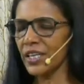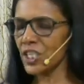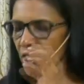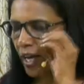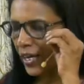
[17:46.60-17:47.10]

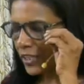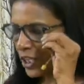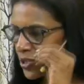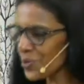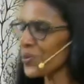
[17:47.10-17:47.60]
these are
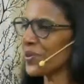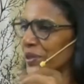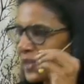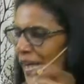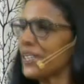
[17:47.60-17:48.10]
the truth.
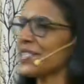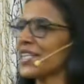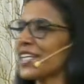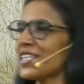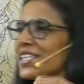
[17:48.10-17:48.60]
That is
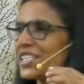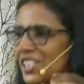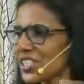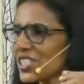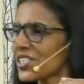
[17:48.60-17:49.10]
the reason
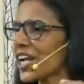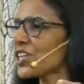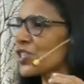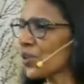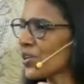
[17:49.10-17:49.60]
Jesus
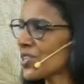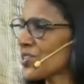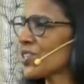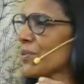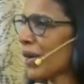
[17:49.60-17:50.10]
Christ taught
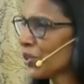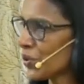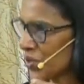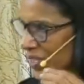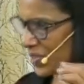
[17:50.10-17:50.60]
us in
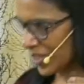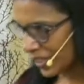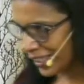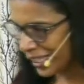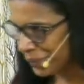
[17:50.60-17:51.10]
Matthew
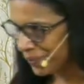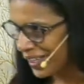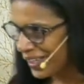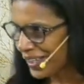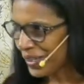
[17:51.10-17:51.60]
6:13.
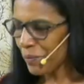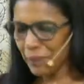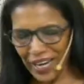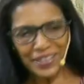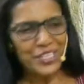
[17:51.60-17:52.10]

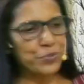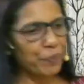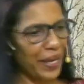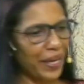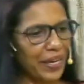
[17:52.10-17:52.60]
Pray this
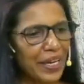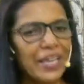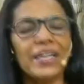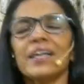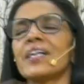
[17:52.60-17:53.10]
prayer,
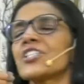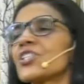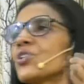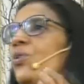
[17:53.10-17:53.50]
lead us